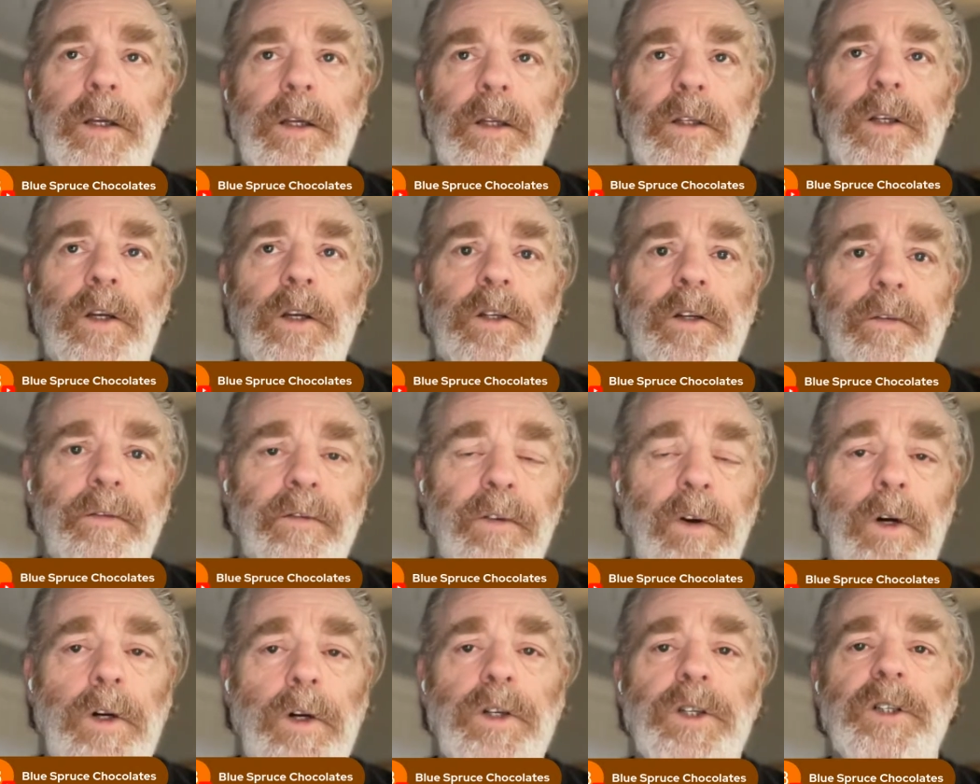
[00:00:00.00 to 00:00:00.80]

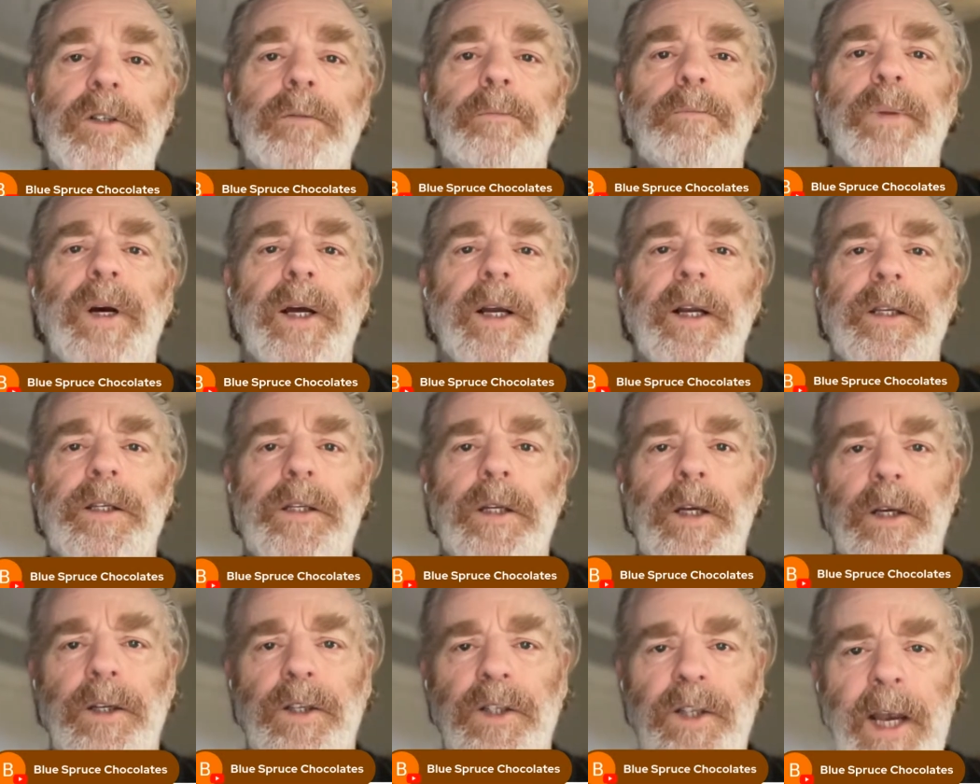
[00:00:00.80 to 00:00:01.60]
diverse, but it's
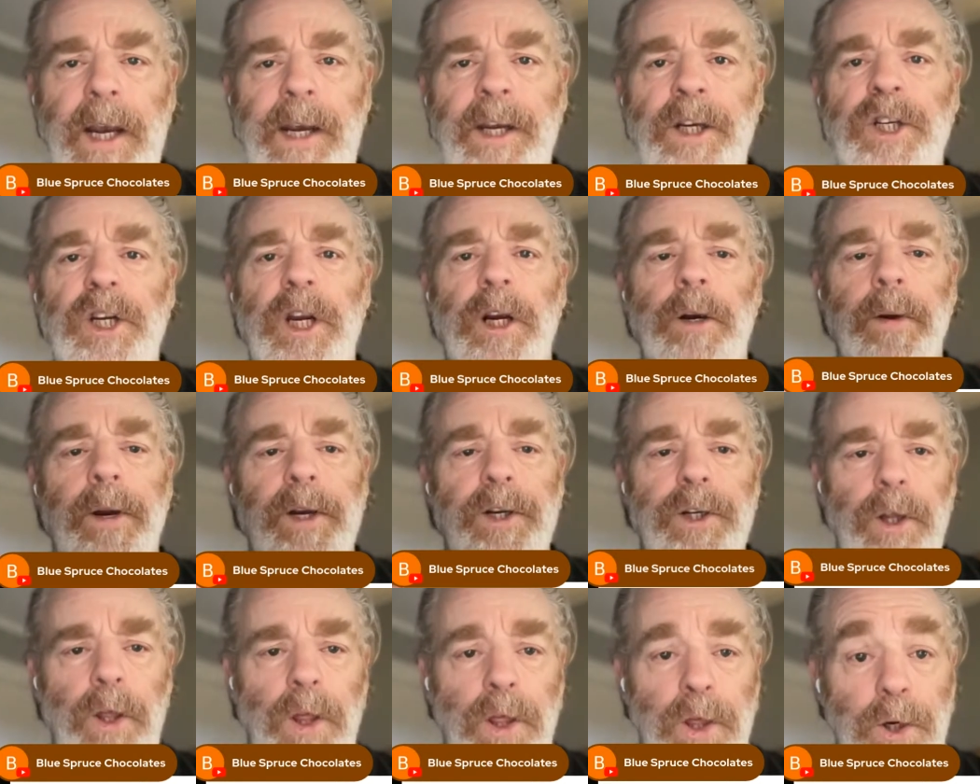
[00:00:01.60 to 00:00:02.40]
a second
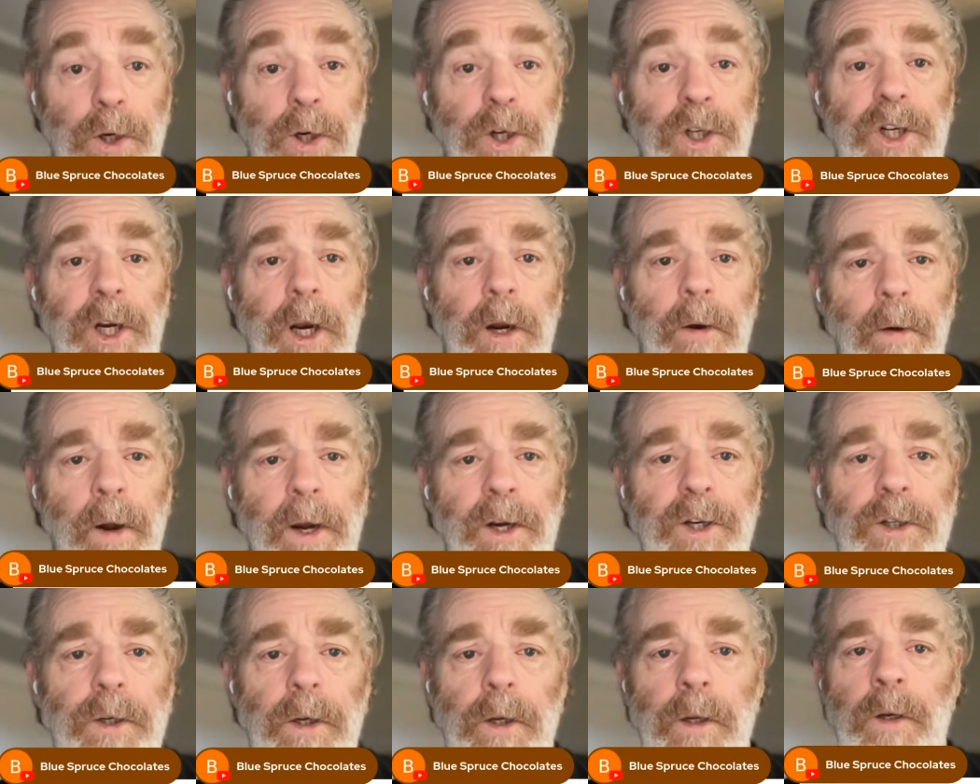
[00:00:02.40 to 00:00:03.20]
generation, third
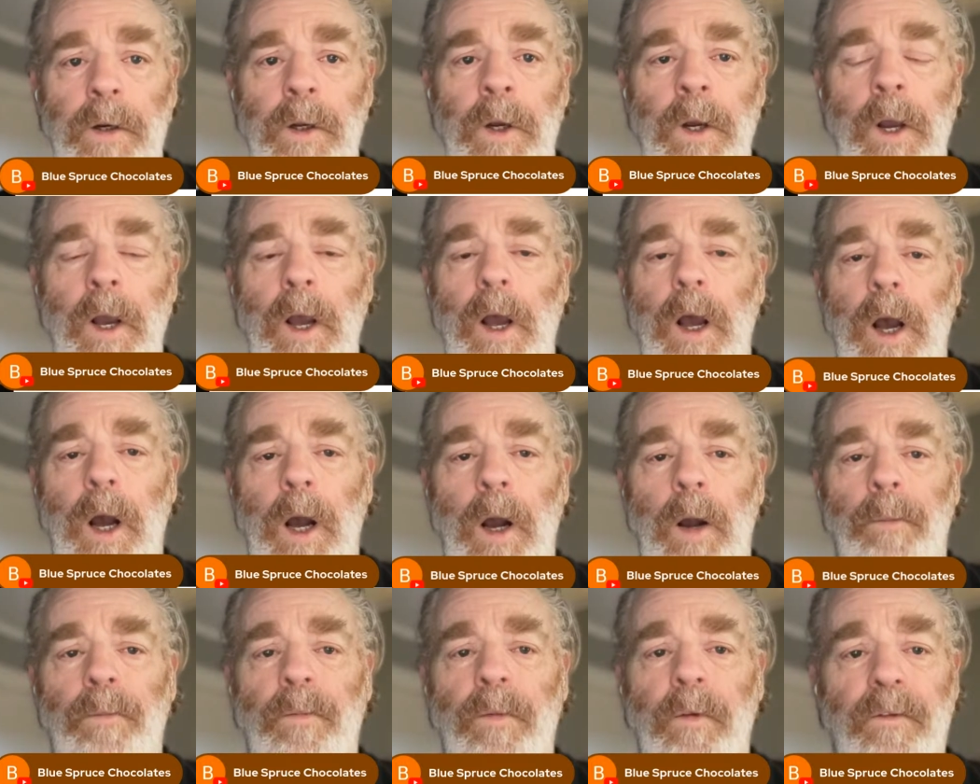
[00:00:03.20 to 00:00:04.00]
generation
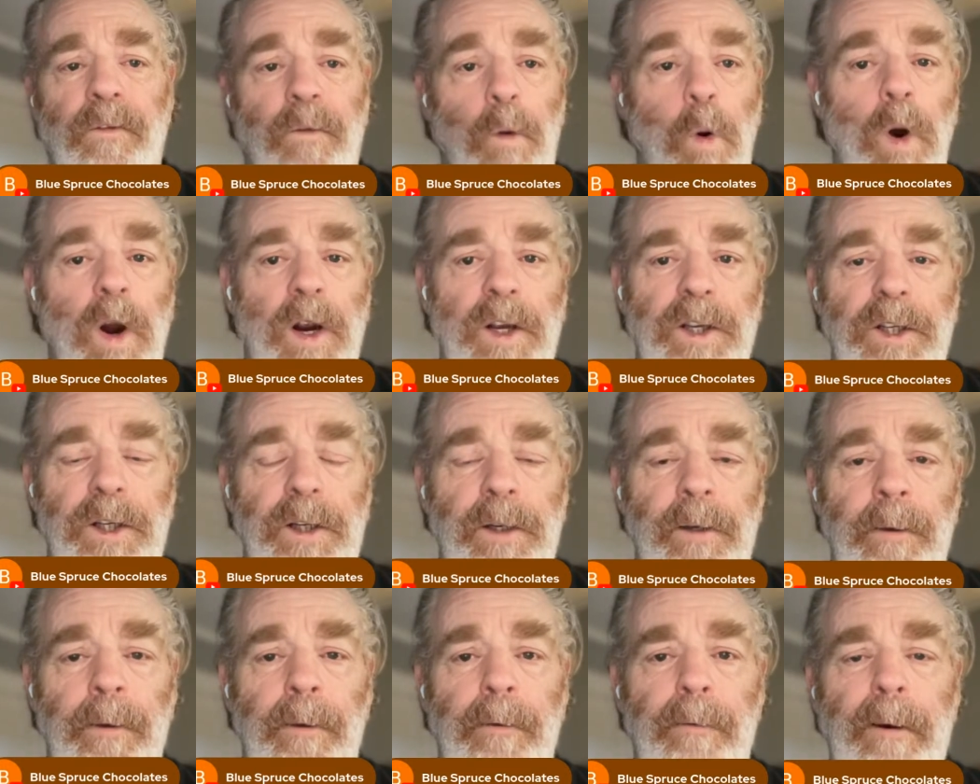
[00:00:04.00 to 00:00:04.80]
forest.
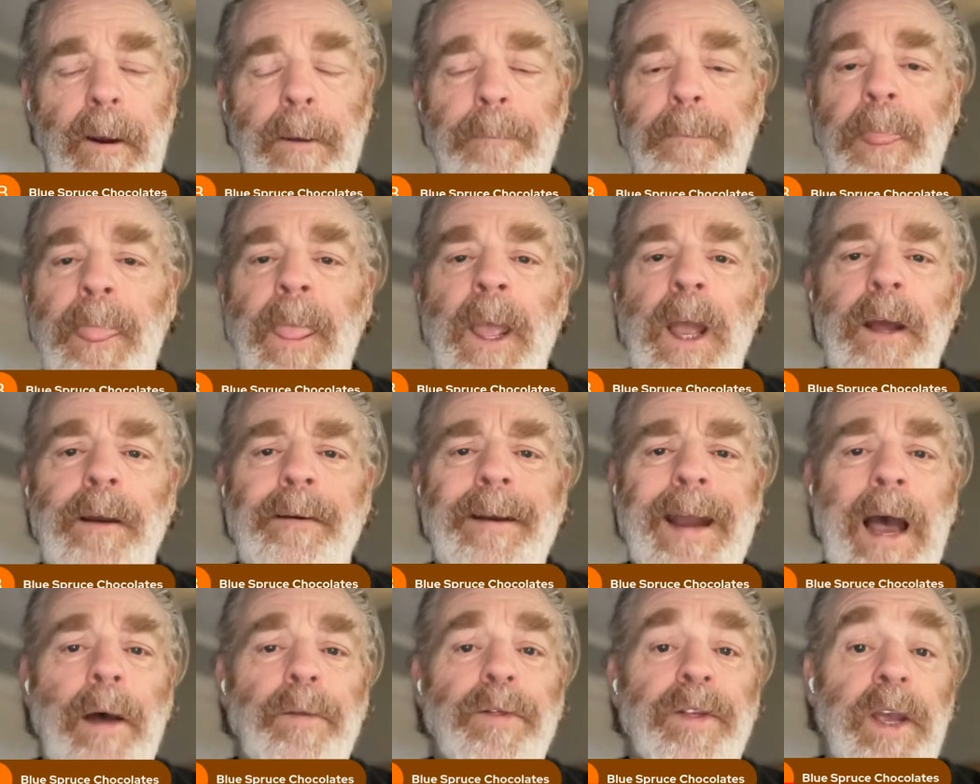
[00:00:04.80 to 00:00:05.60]
Right
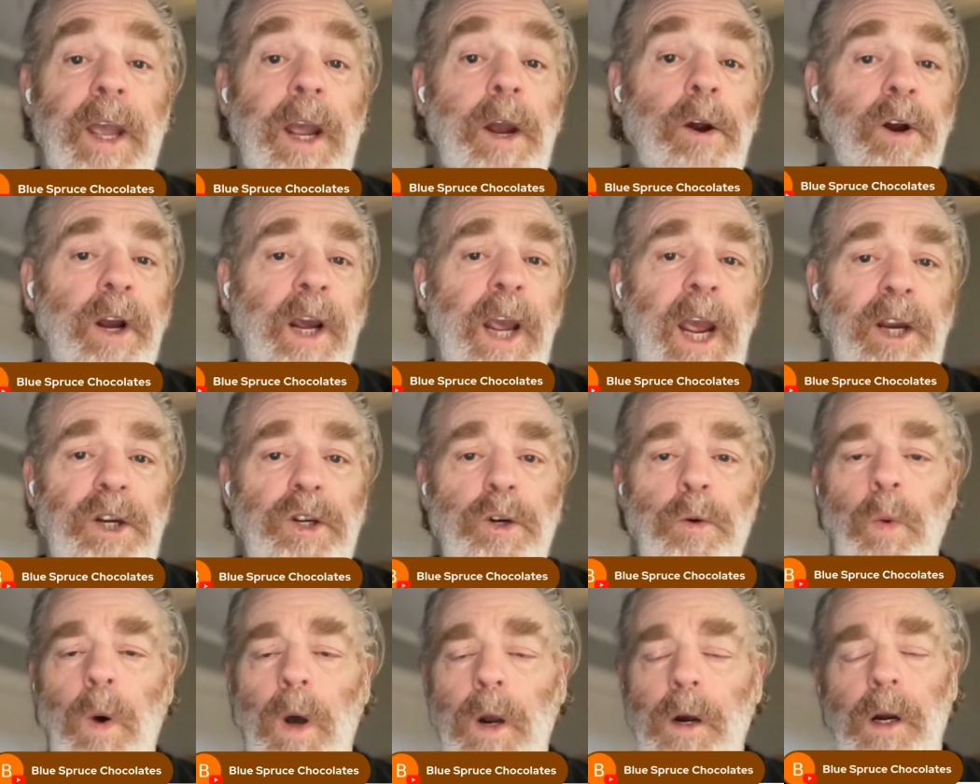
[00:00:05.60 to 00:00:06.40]
now, the
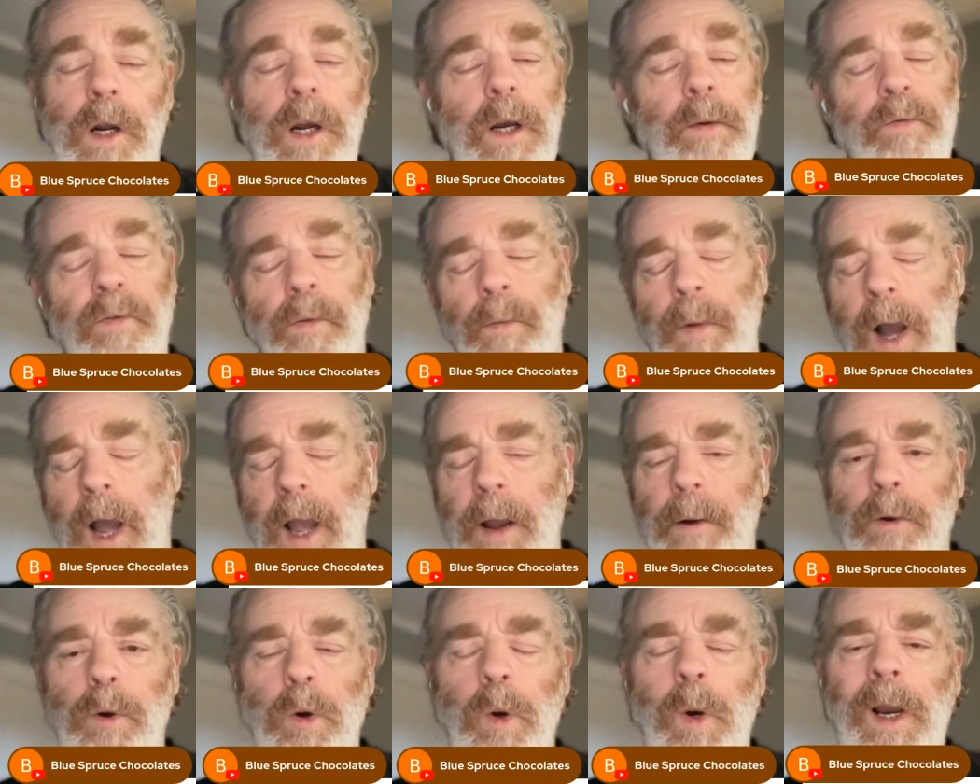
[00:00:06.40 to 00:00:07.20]
irrigation water comes from a
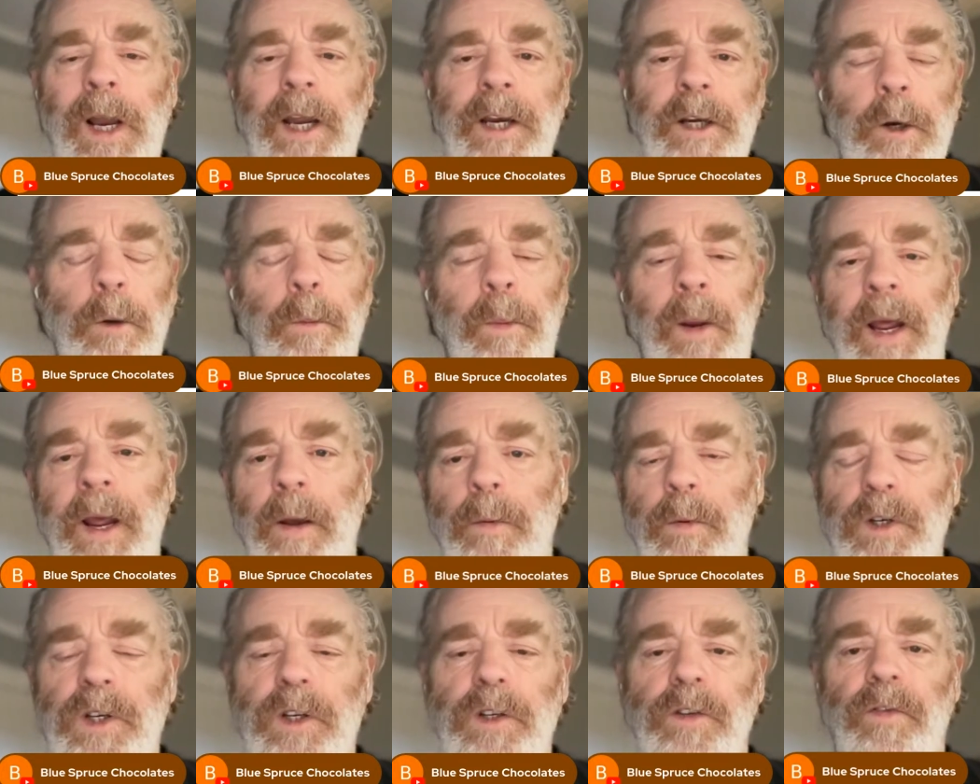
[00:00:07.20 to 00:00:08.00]
hydroelectric
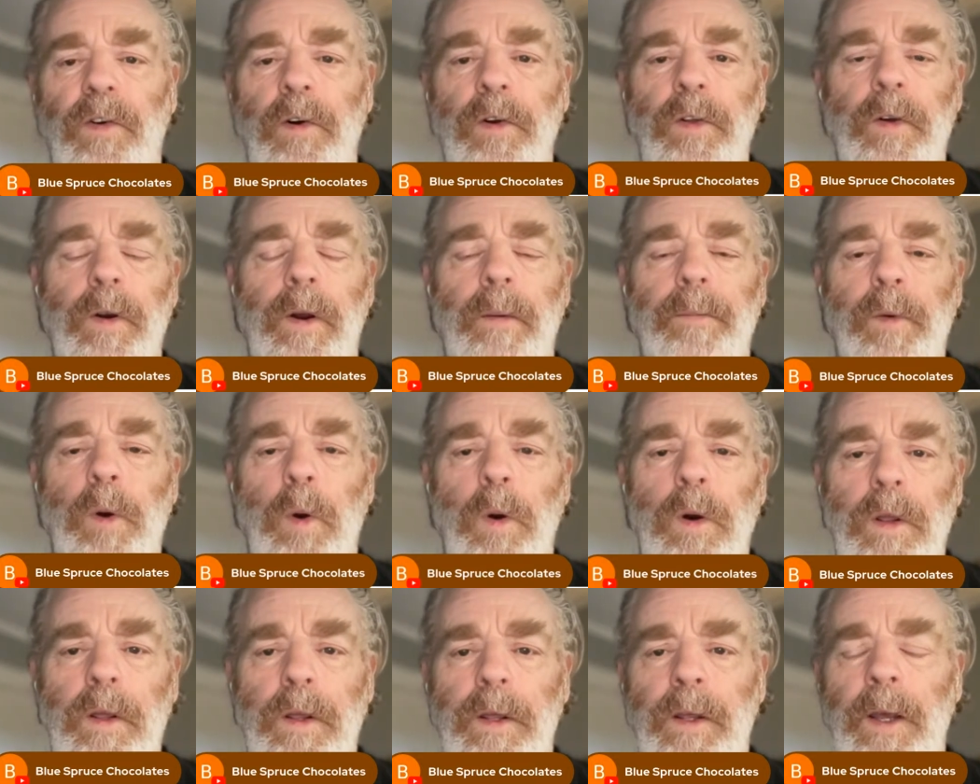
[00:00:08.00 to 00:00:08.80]
plant, which is further up
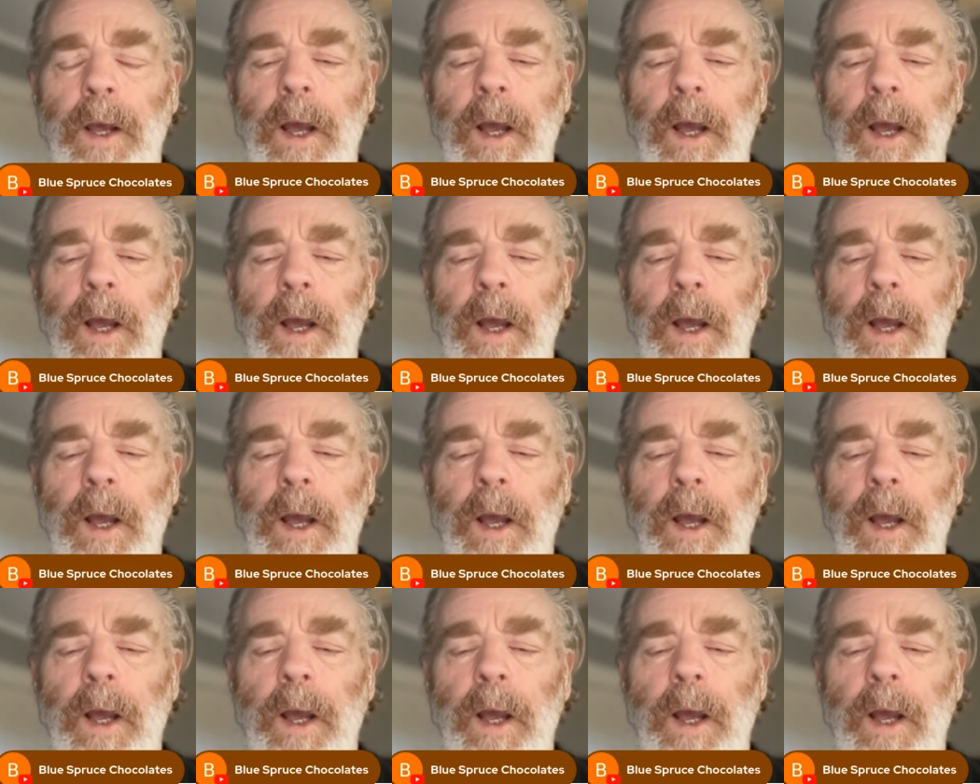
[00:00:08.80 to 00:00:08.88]
north.